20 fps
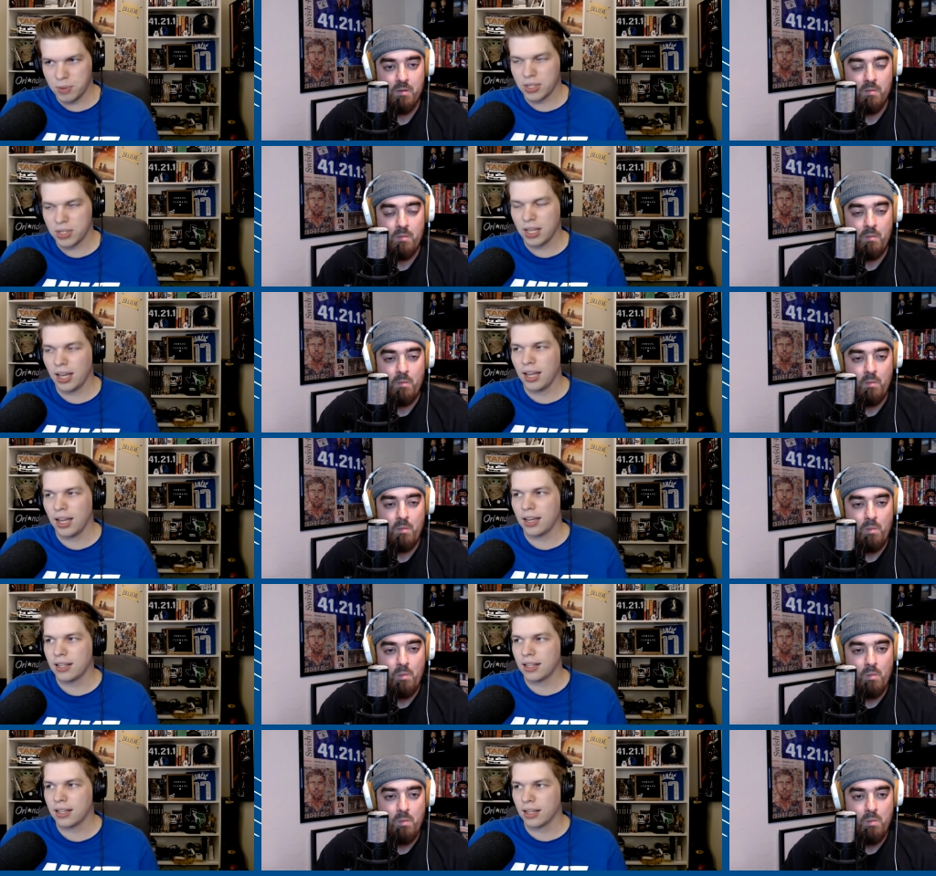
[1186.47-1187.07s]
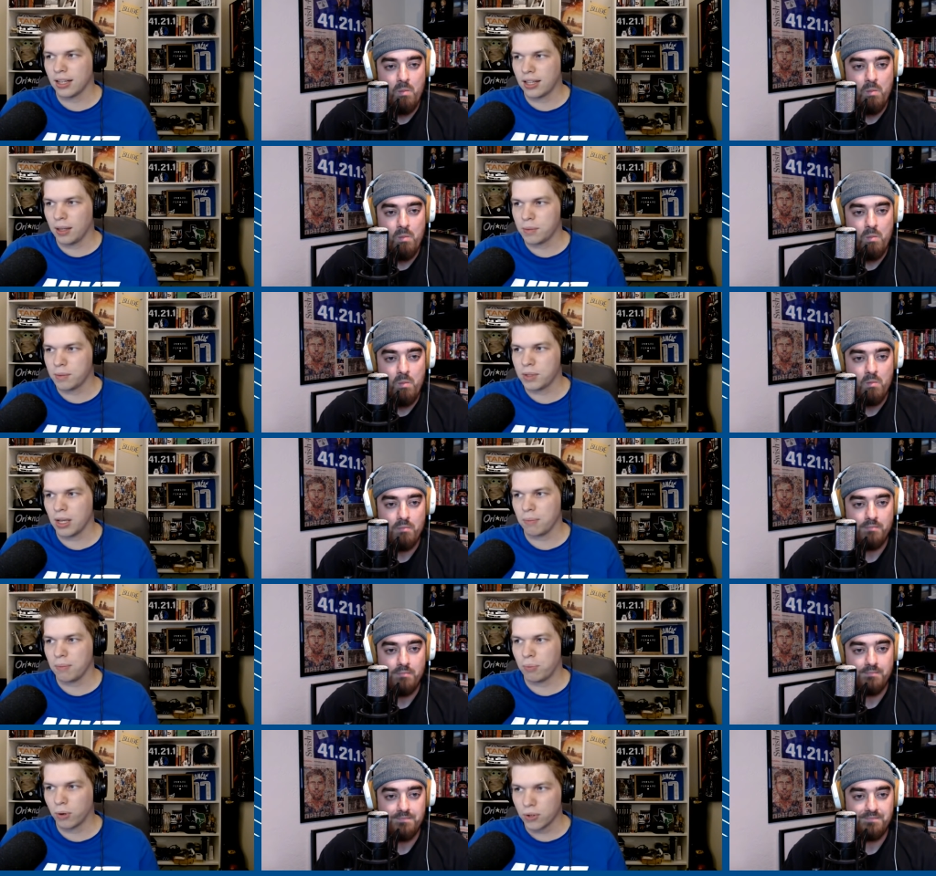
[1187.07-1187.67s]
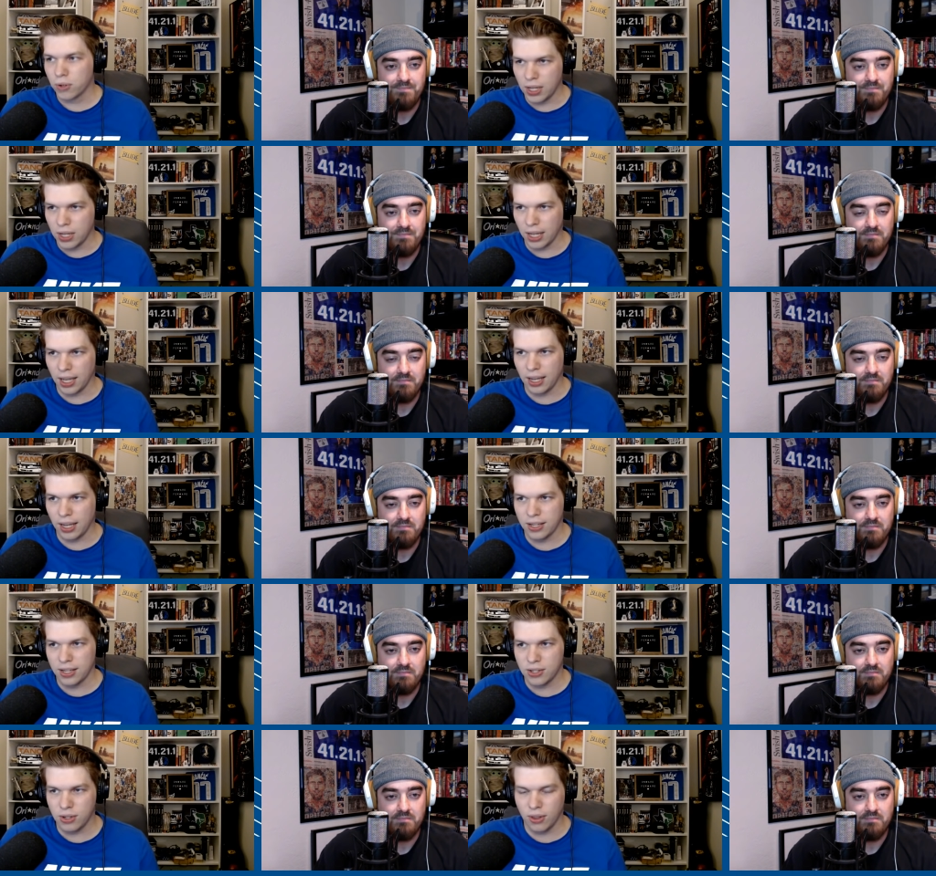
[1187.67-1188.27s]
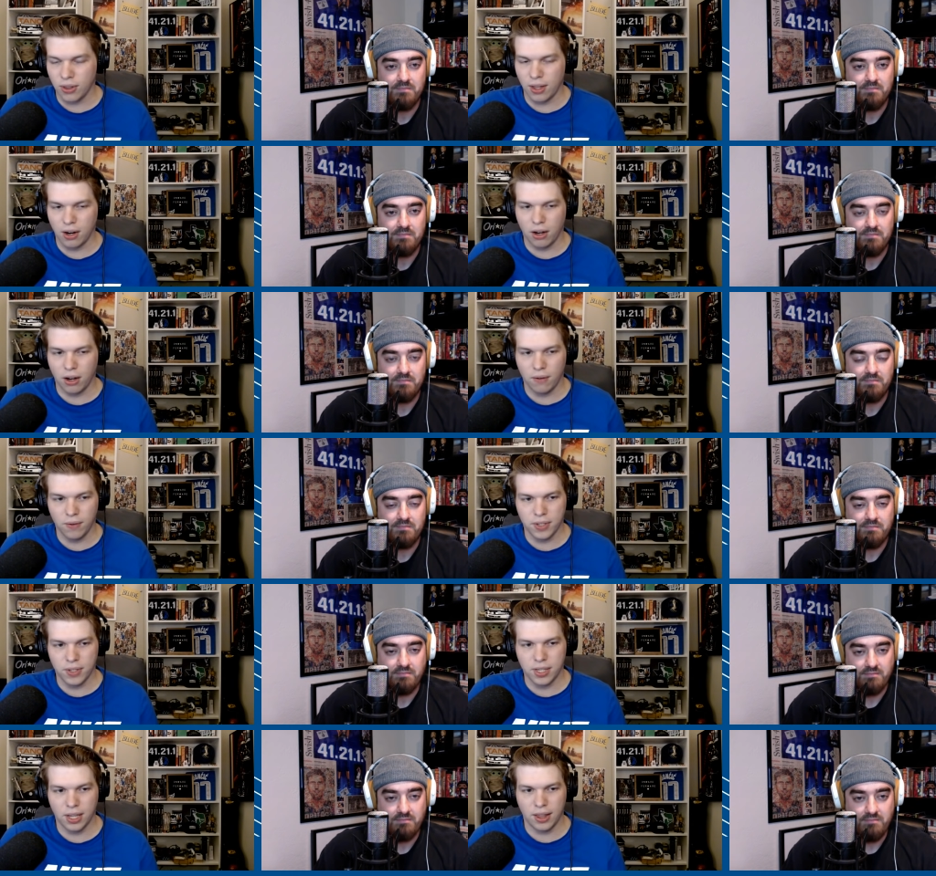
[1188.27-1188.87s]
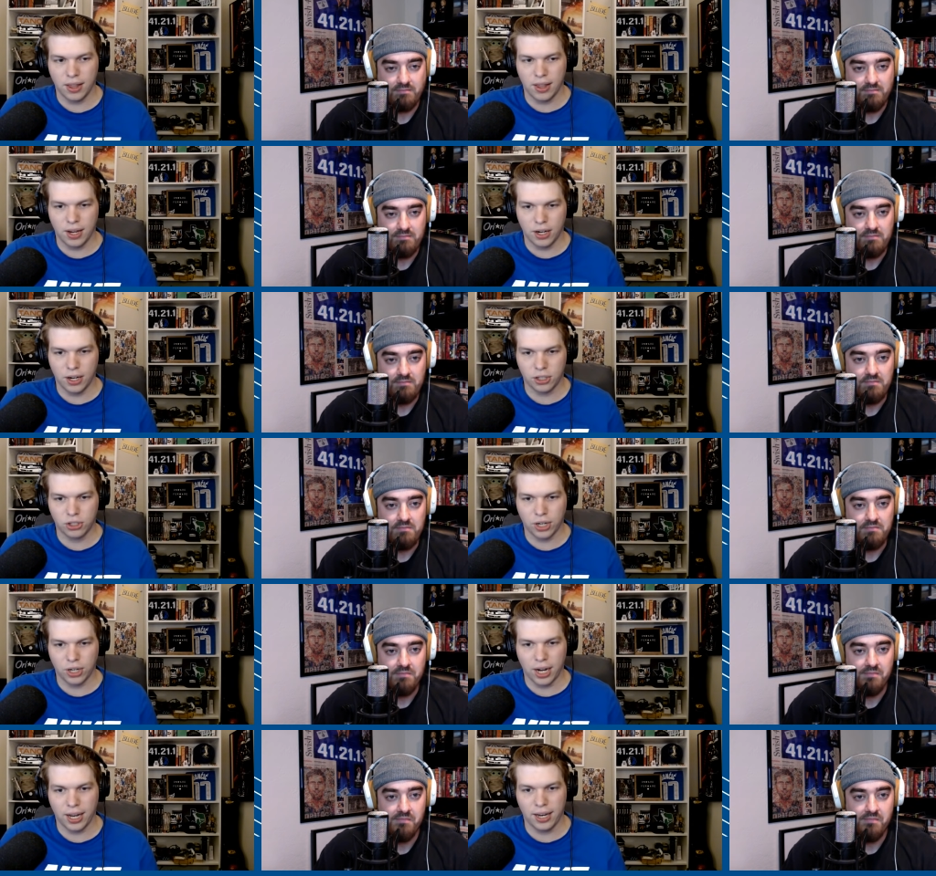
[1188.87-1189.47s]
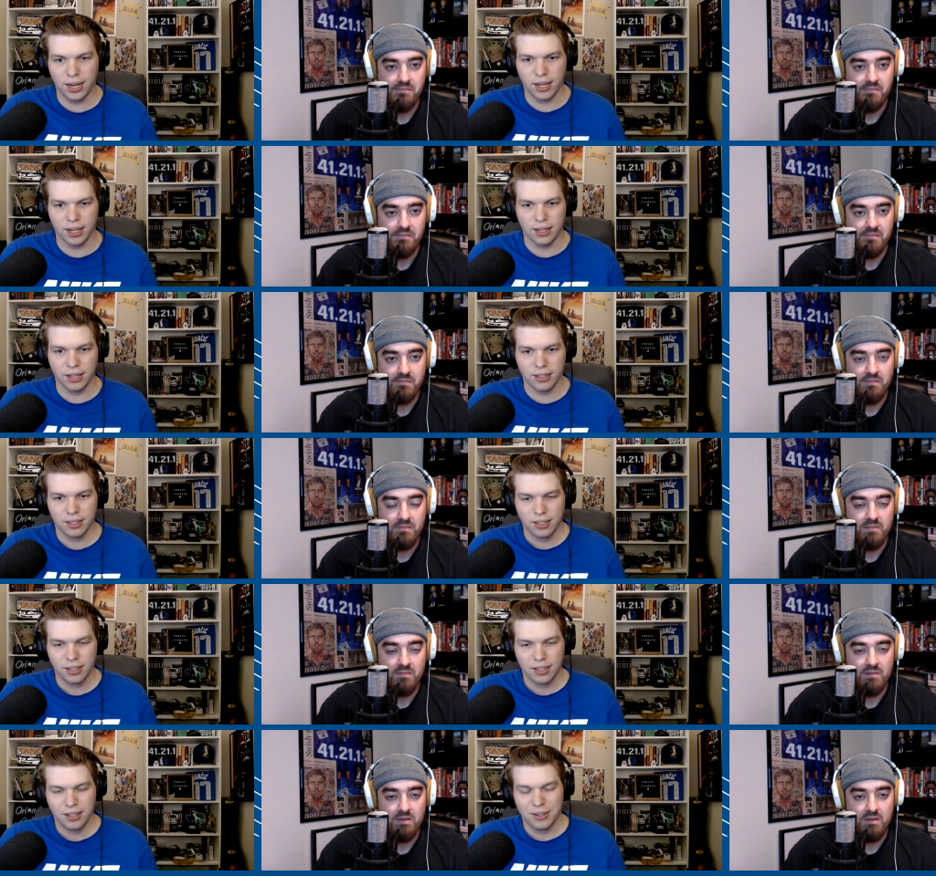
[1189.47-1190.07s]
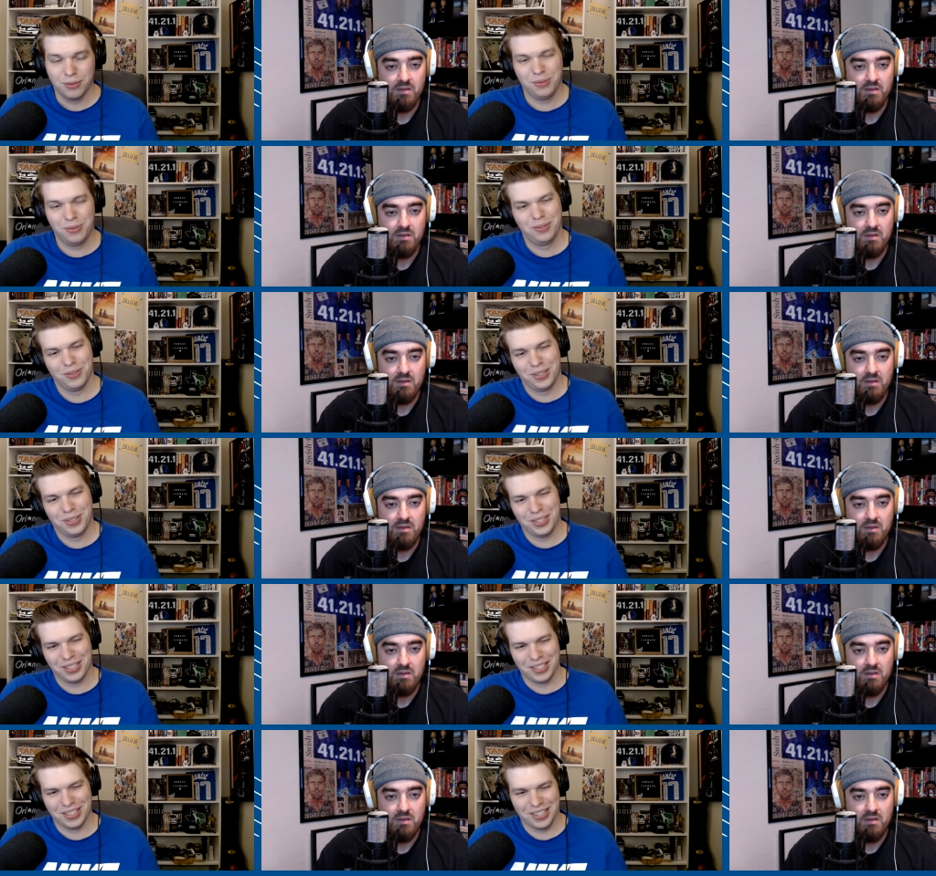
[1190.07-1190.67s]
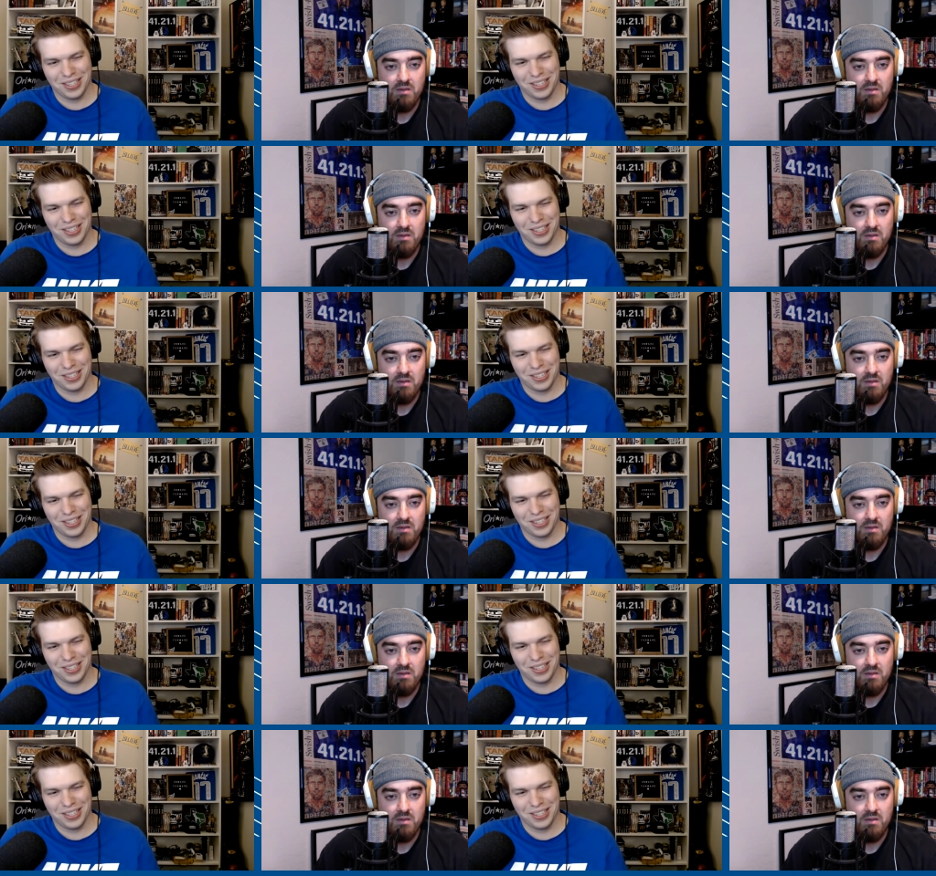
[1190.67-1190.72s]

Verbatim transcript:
Speaker 1: get the Clips get Porzingis, so then all of a sudden they're trying to, which is